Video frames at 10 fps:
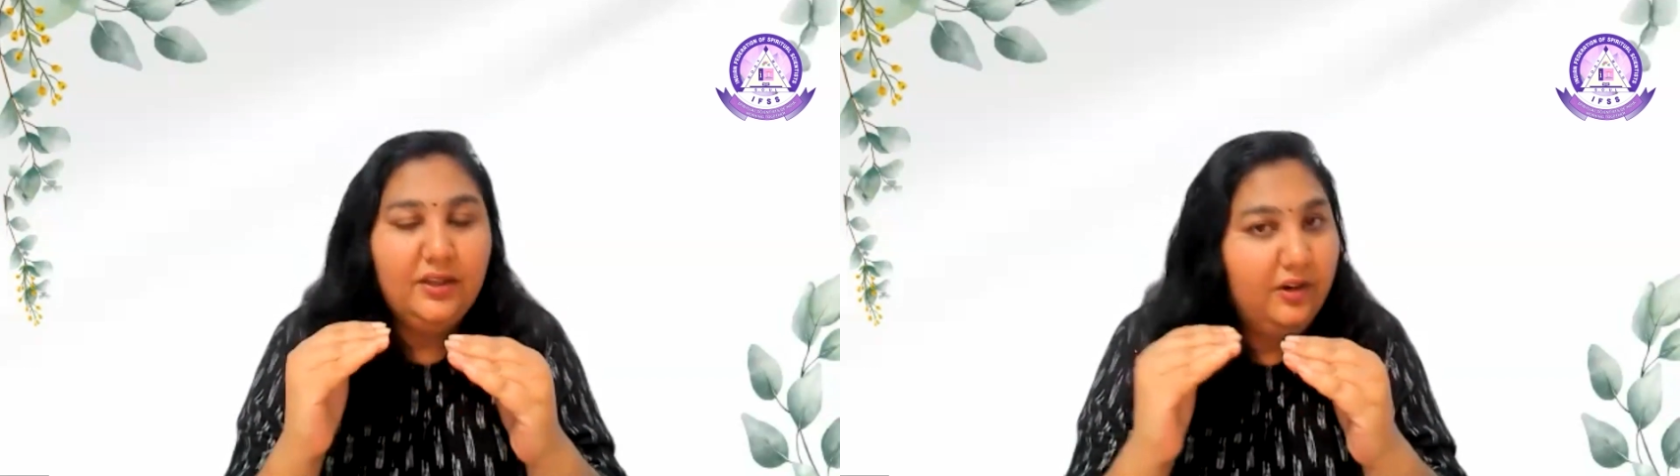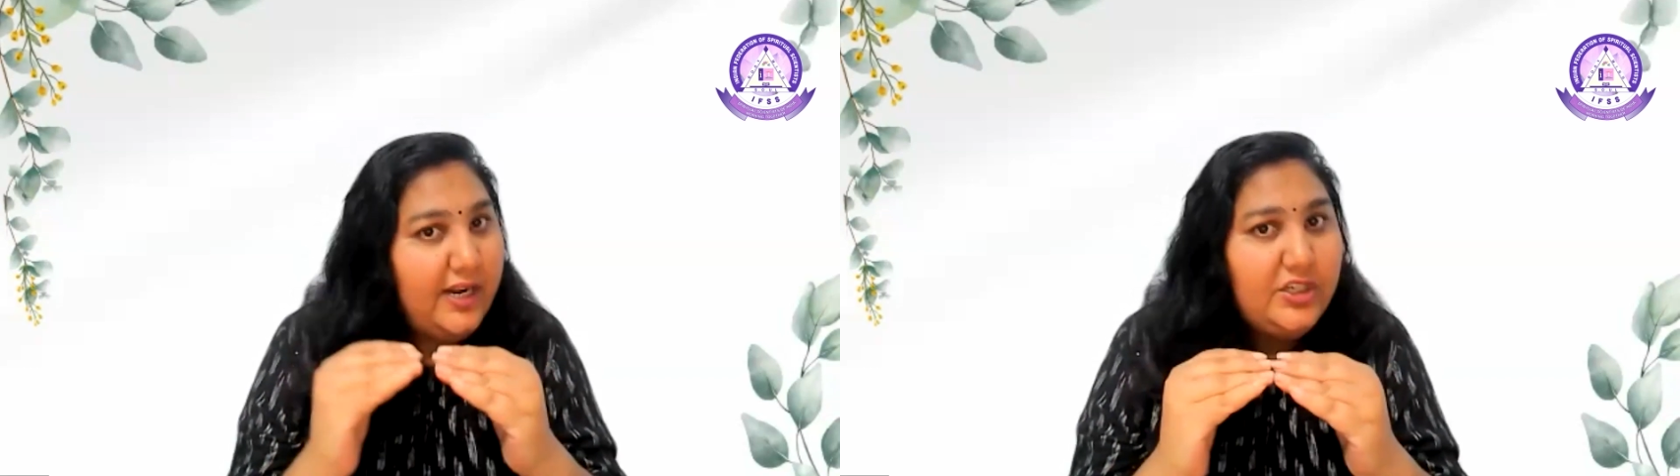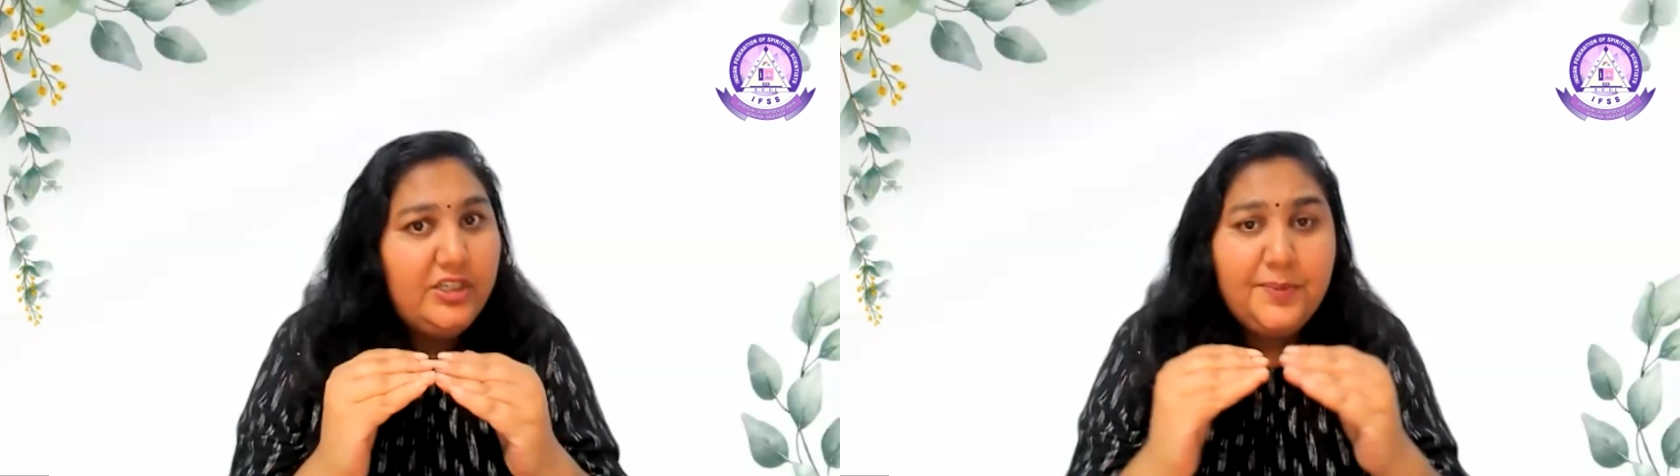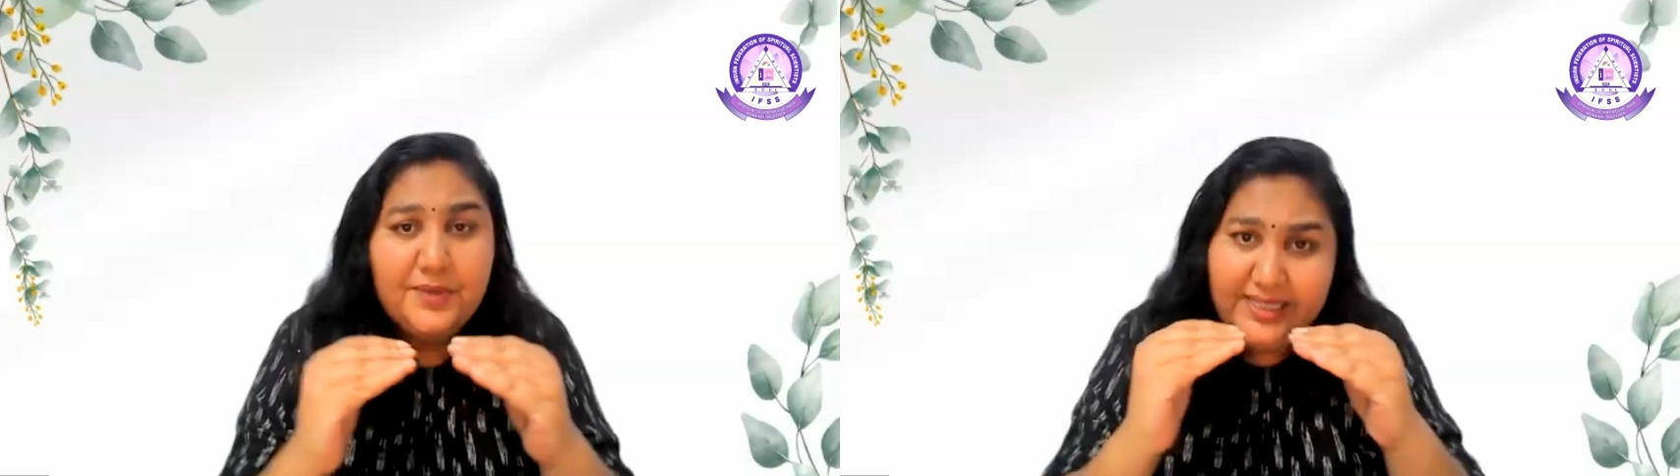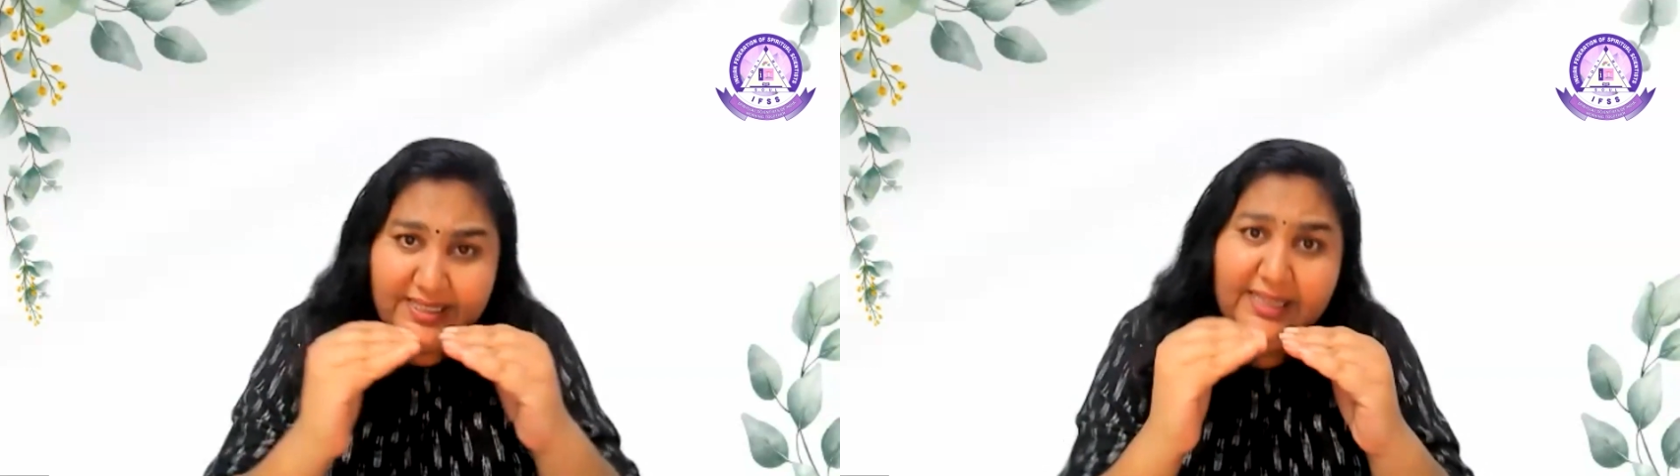the relationships
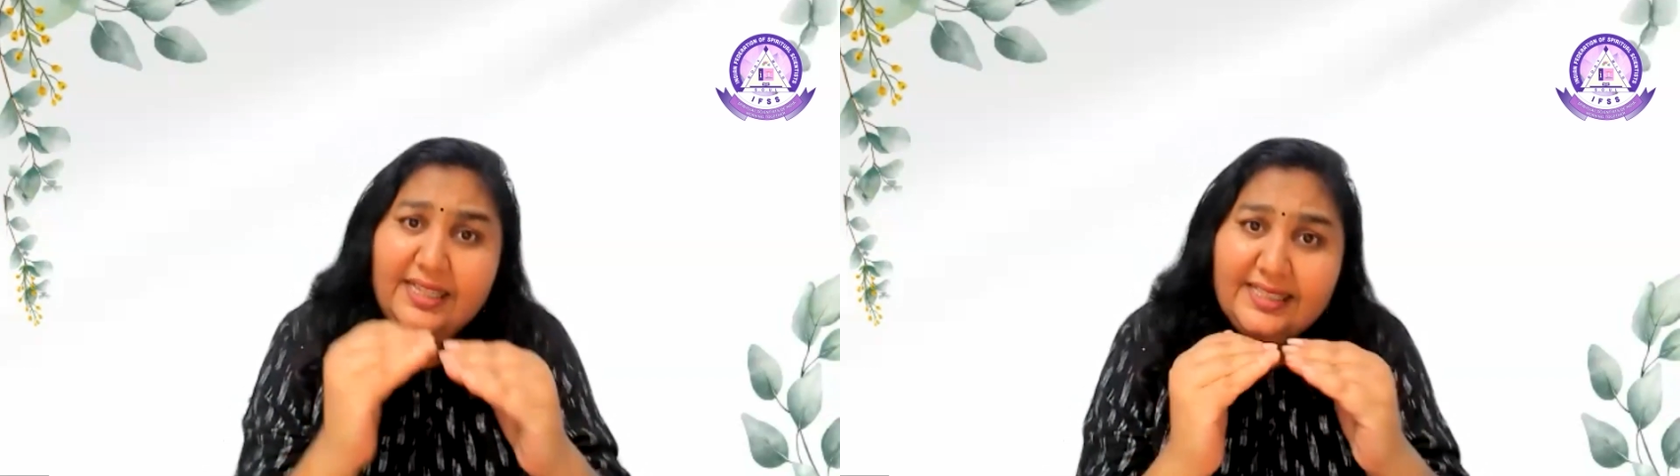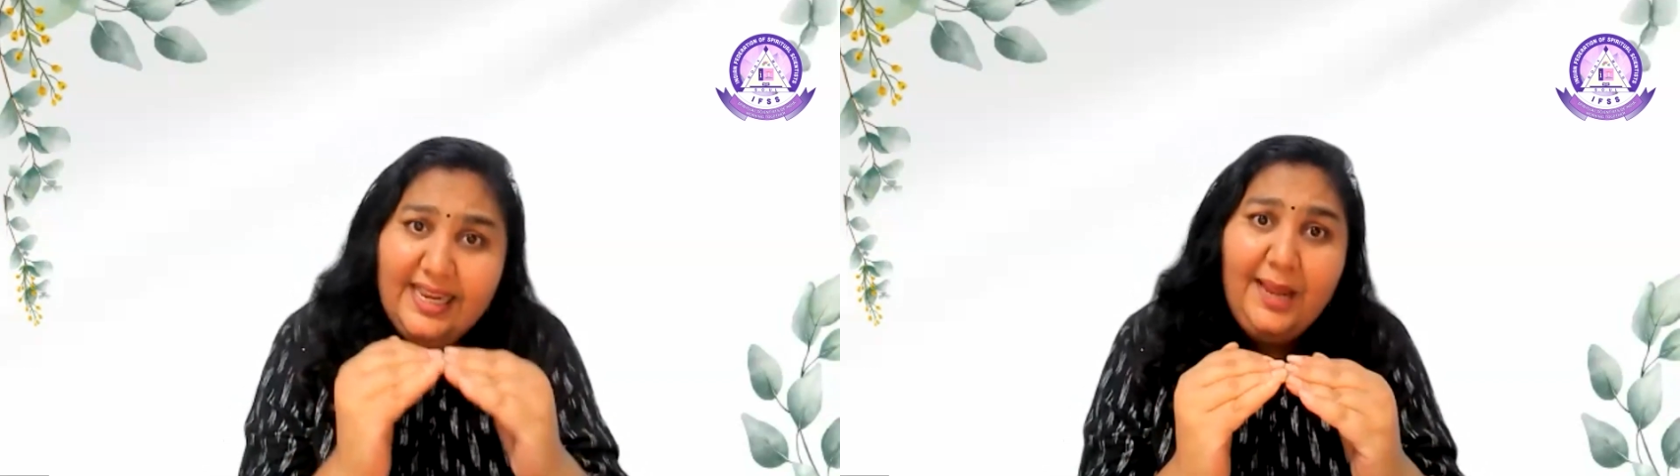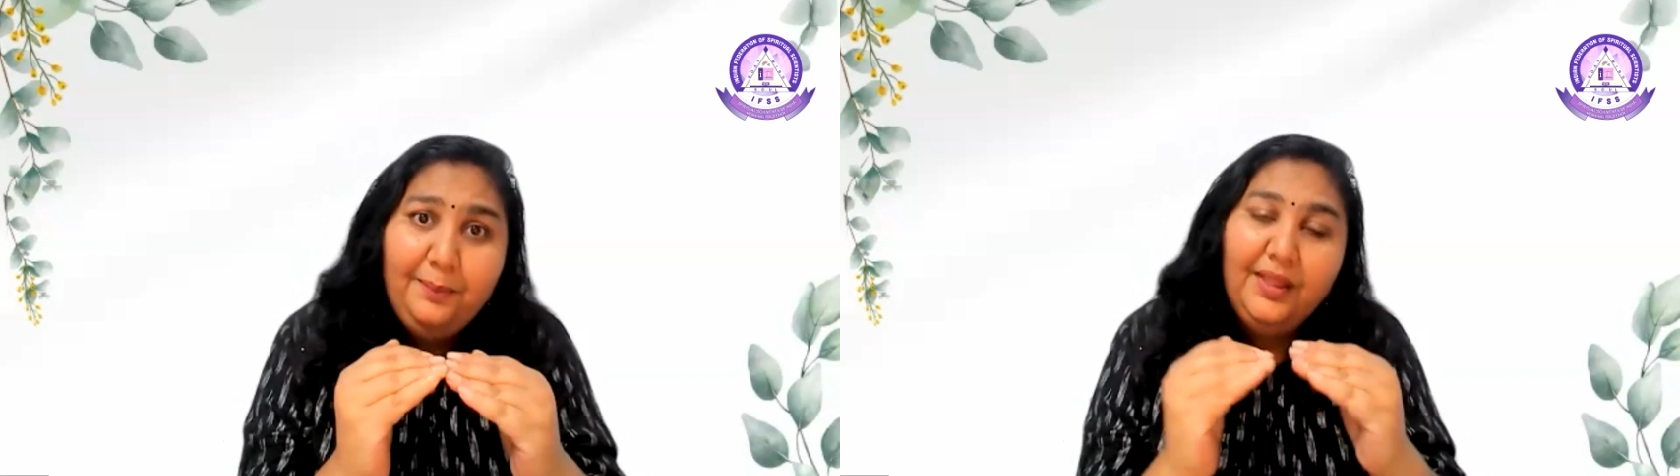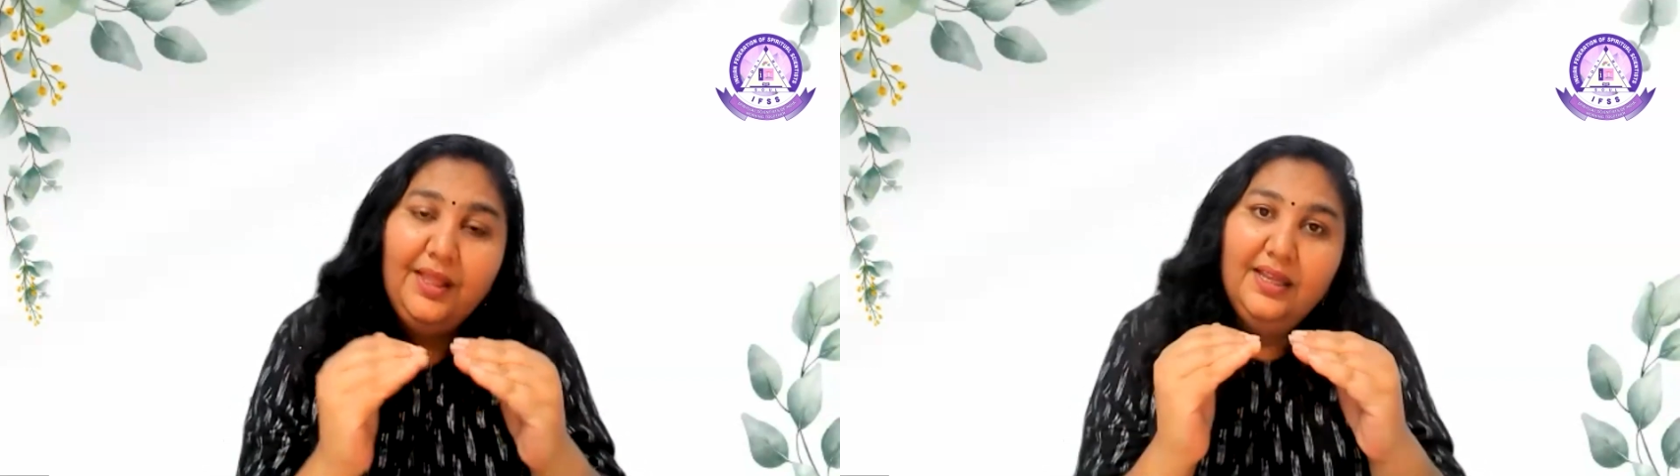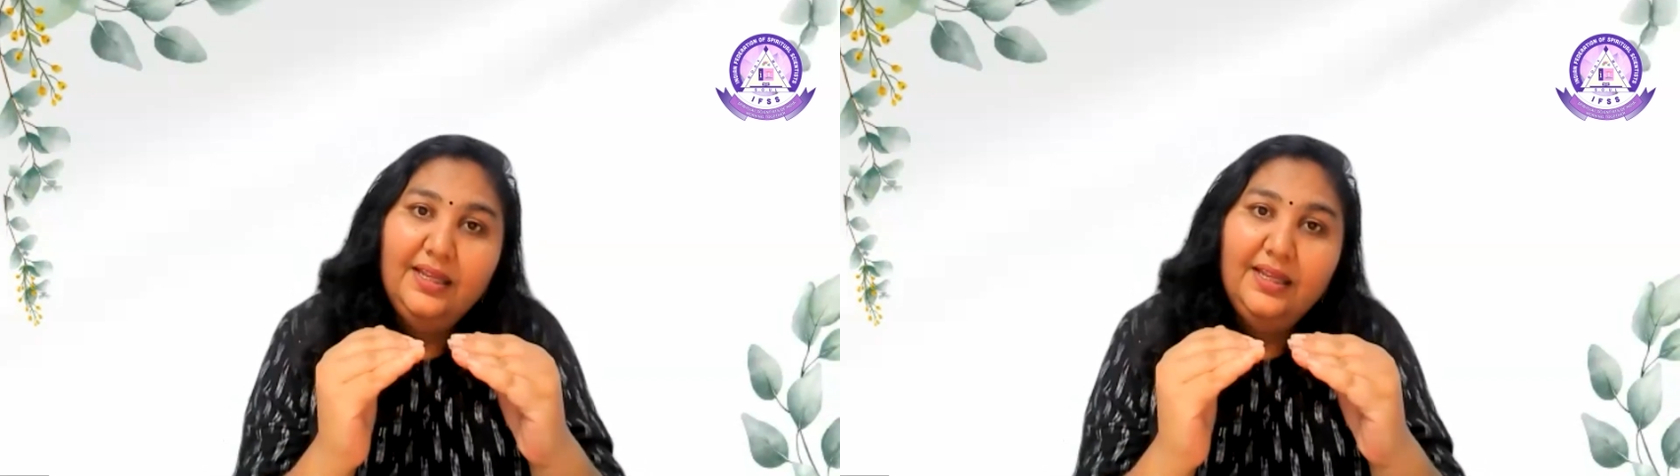are still the same.